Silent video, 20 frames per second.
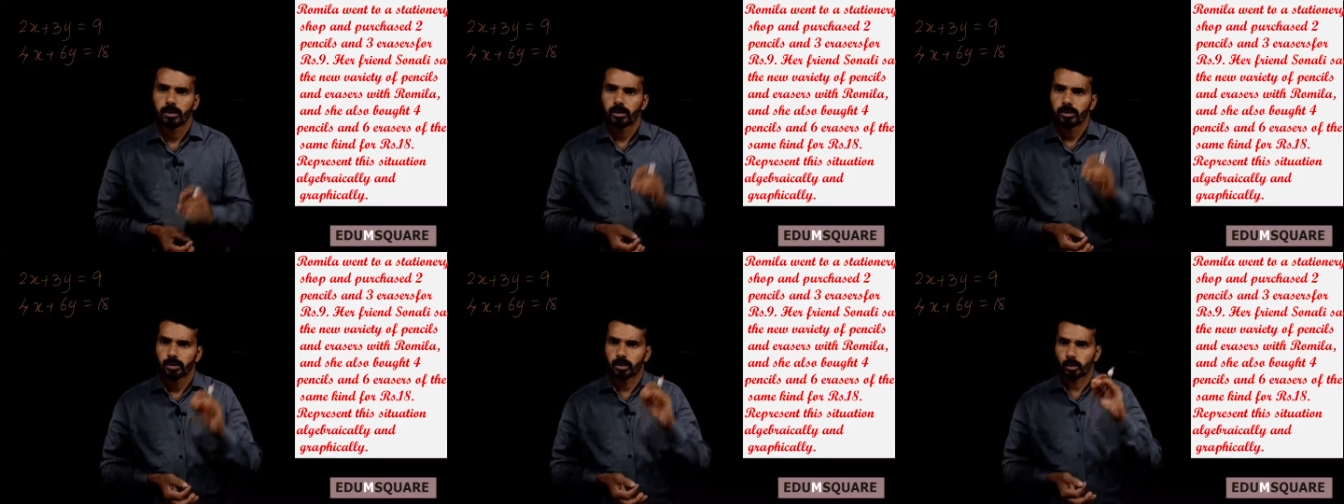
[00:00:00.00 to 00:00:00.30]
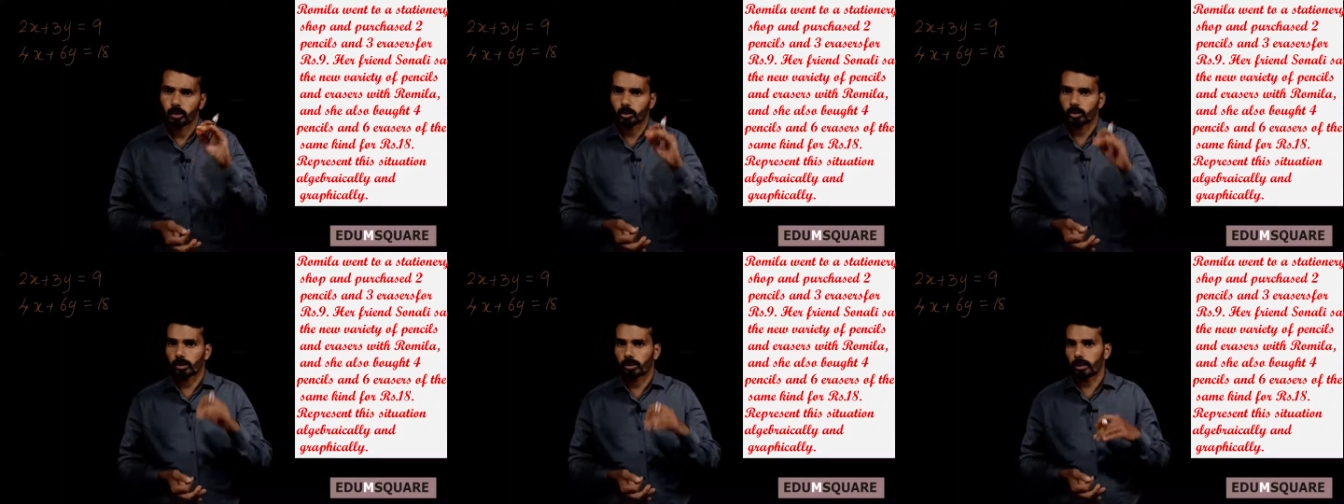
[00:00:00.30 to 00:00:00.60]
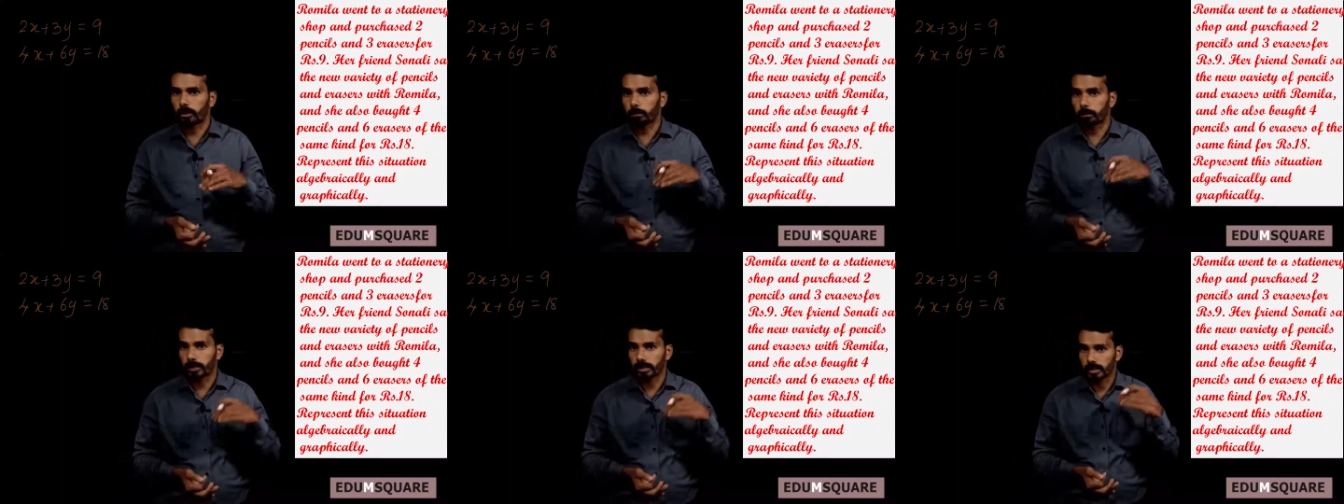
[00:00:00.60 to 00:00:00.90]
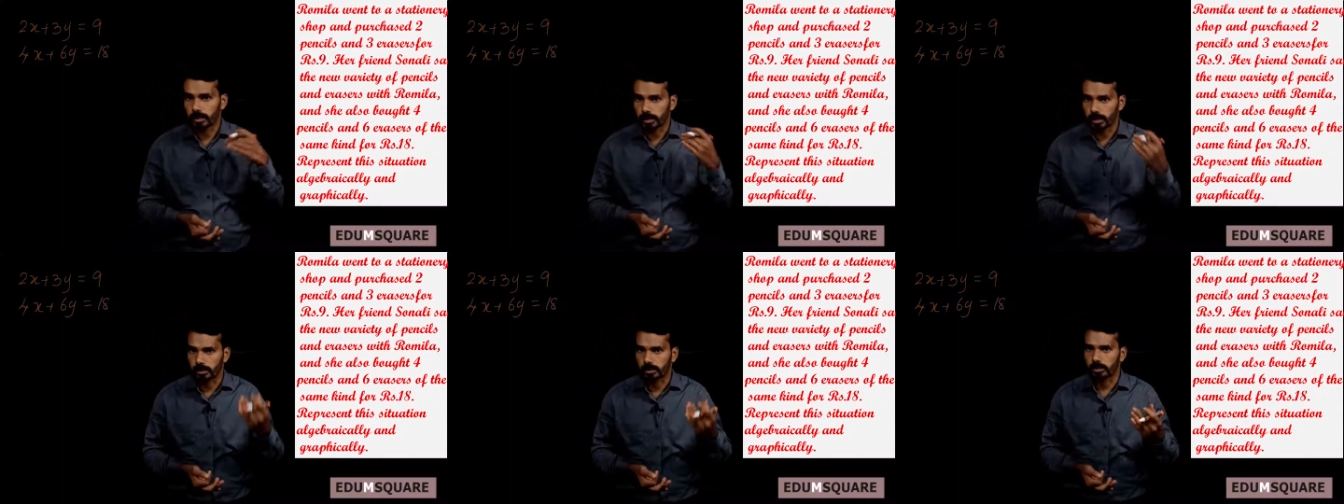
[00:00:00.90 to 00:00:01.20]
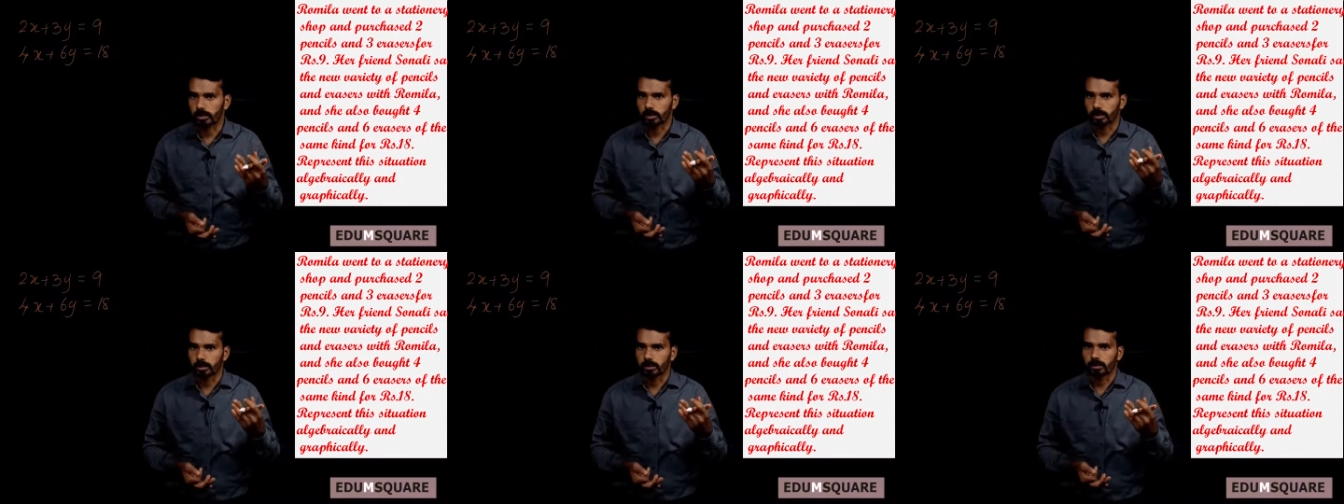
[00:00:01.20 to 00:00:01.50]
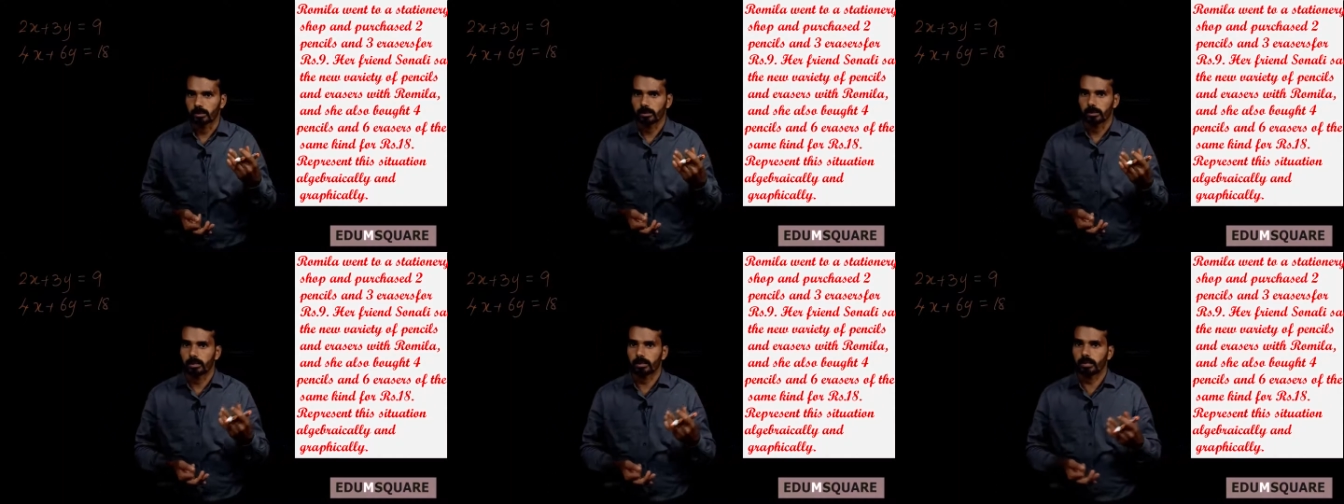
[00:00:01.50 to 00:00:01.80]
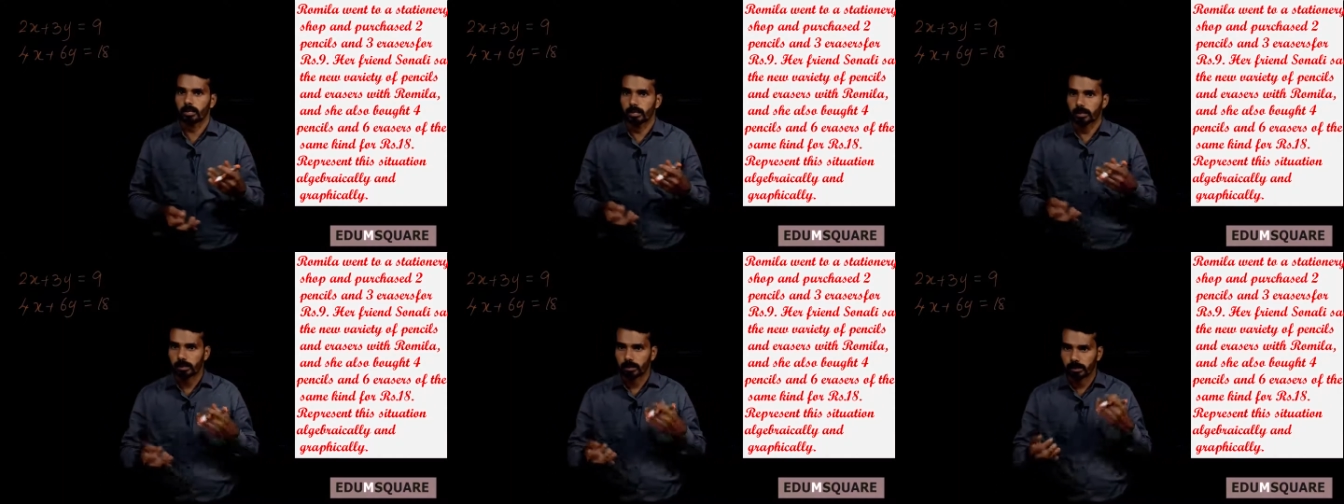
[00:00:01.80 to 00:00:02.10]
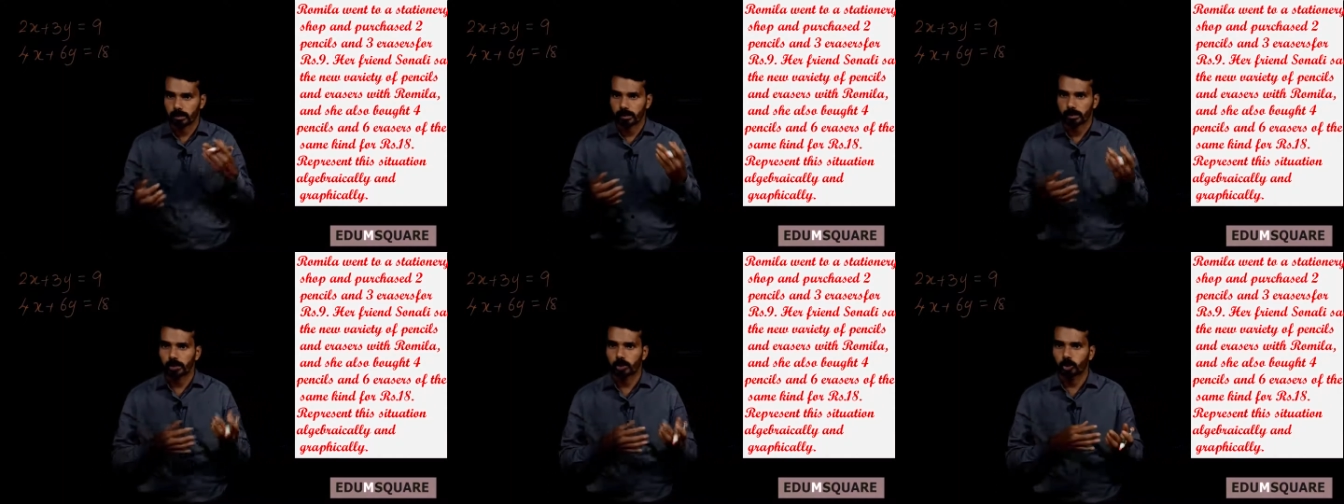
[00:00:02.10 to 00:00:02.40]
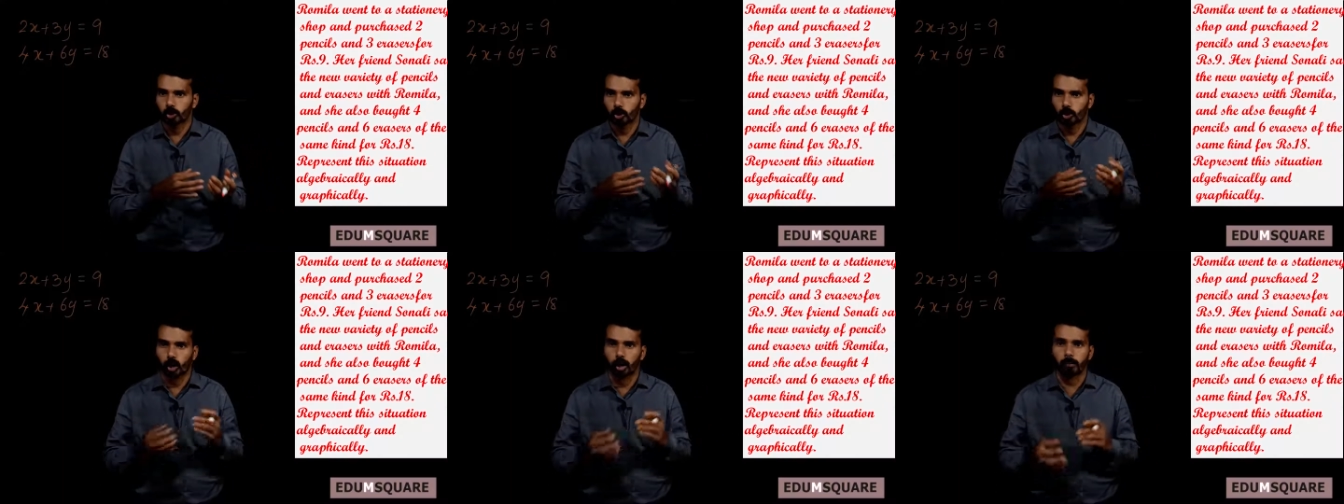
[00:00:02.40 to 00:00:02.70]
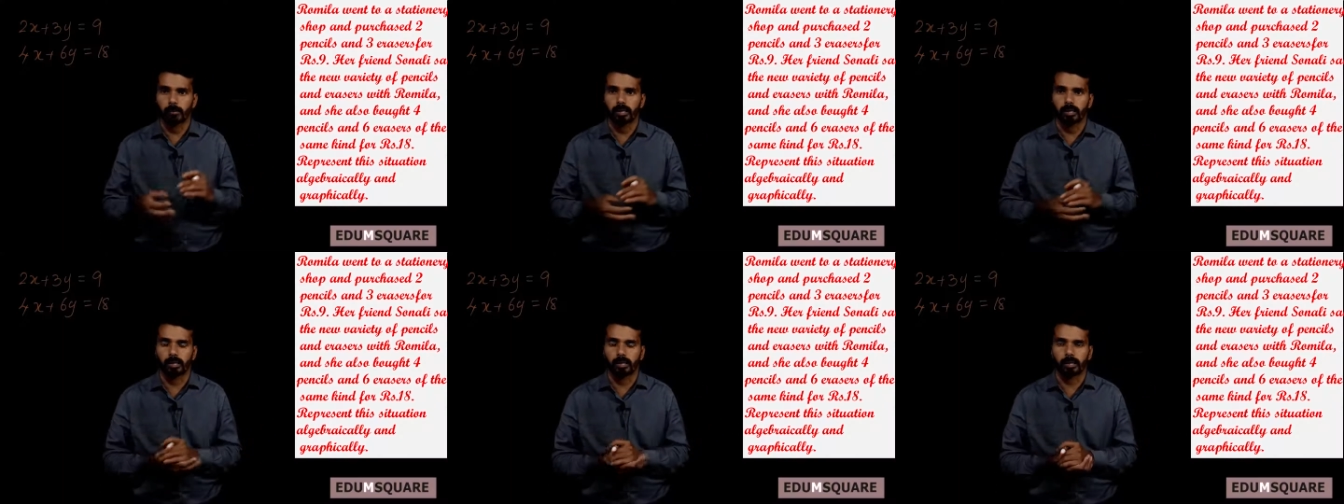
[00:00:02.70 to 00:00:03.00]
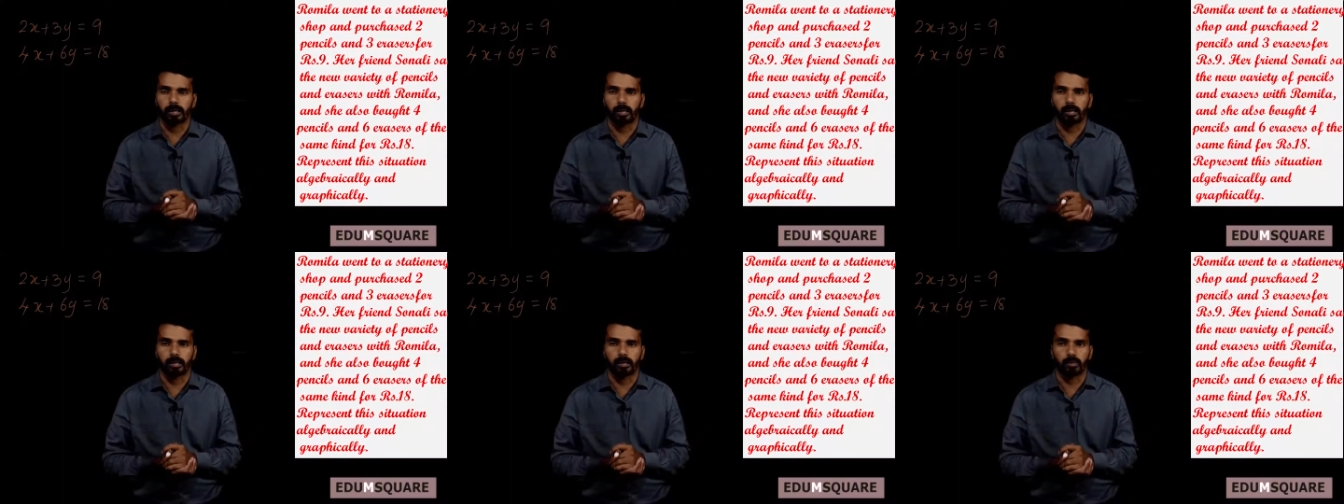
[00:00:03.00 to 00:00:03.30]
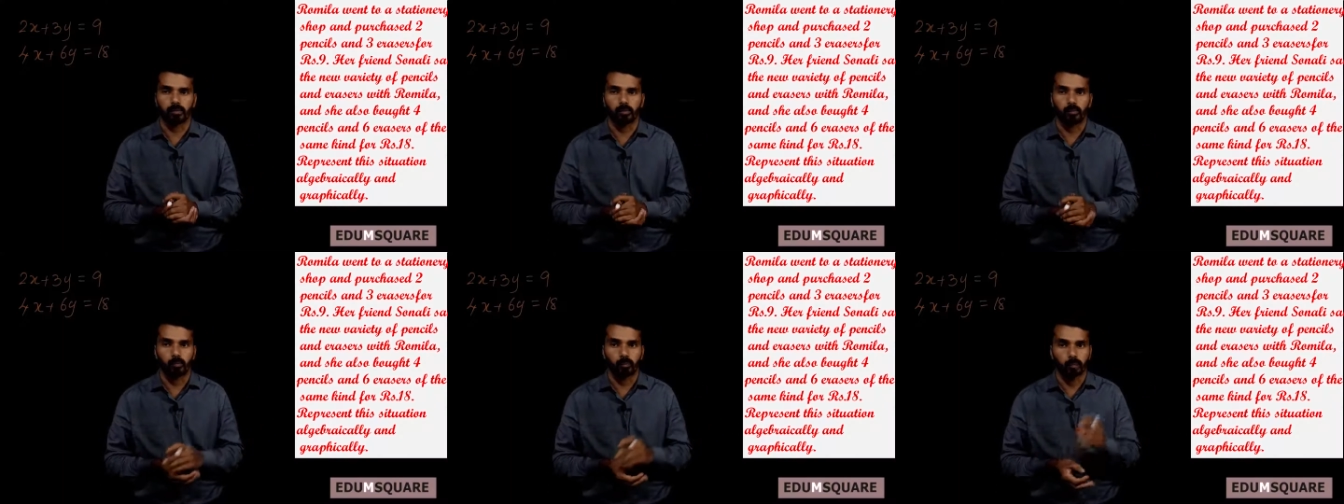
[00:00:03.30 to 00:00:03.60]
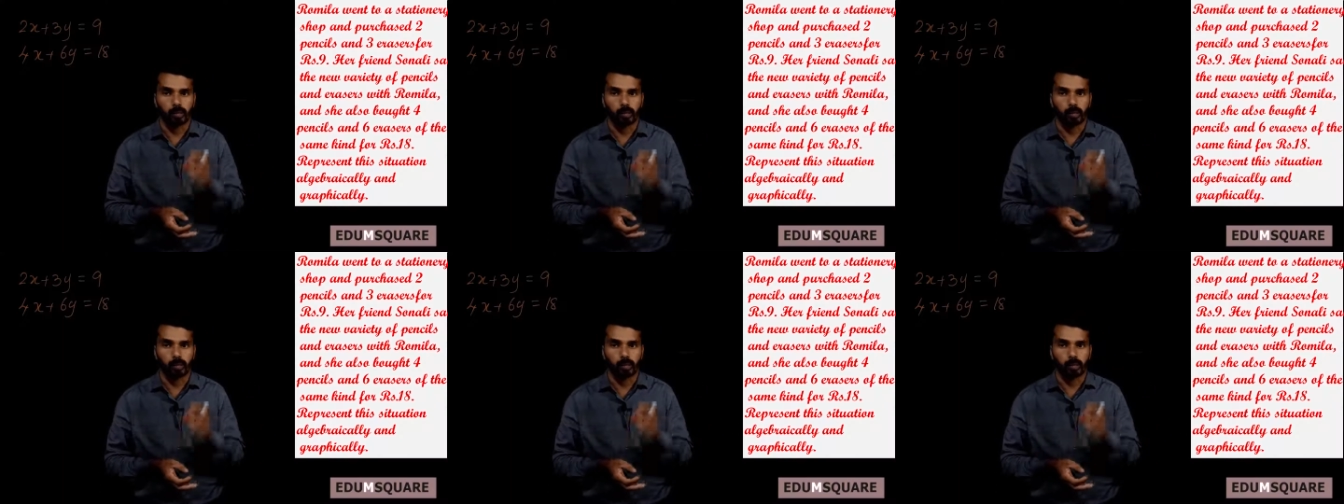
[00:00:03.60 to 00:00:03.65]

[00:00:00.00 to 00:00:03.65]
So to represent this geometrically,